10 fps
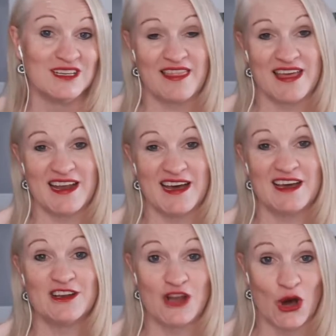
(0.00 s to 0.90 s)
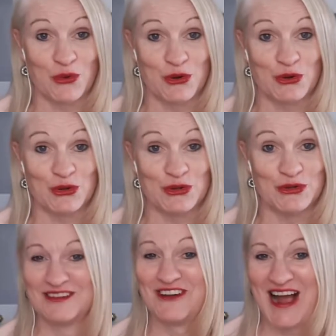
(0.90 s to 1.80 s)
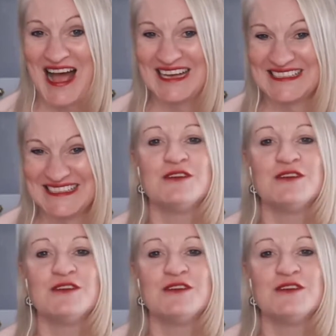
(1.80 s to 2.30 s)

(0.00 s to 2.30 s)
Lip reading: than a know-it-all, right?